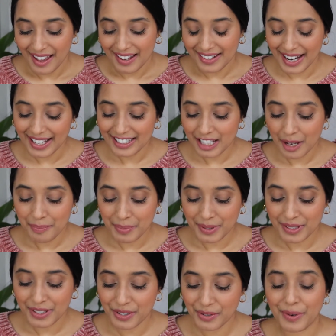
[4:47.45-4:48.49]
Next
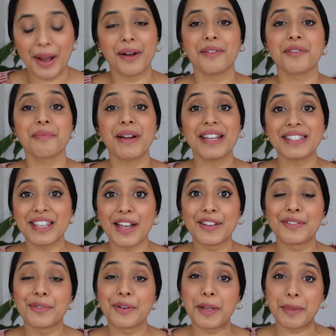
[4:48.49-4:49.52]
up, surround
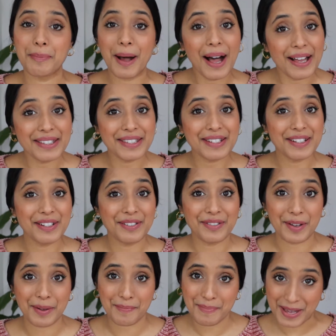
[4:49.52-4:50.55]
myself with
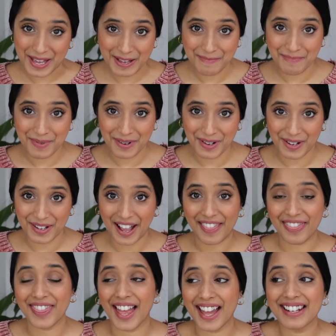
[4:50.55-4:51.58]
positive people,
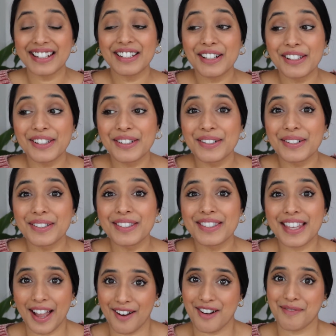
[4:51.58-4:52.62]
and that
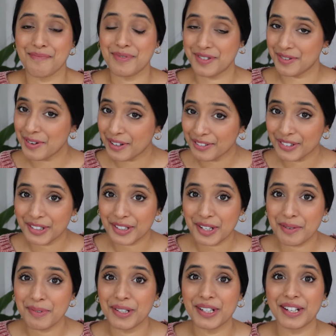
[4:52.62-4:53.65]
includes our beautiful
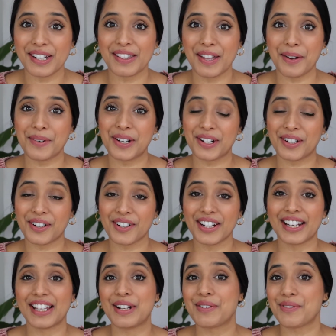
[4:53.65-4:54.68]
community that we are
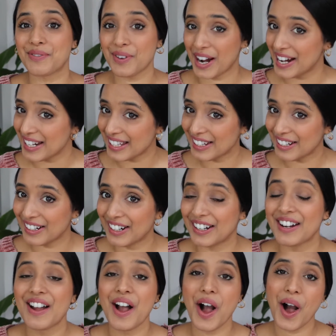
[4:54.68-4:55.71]
creating right
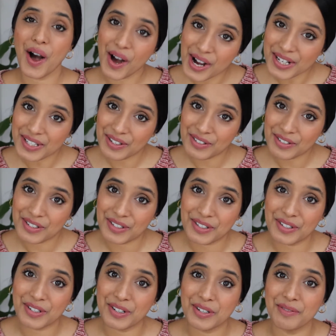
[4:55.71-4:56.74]
here on
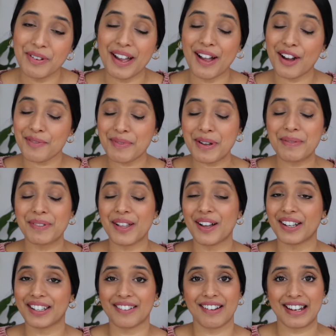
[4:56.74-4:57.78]
YouTube, on my
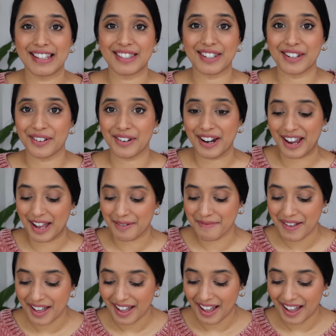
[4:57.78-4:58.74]
blog, and on Instagram.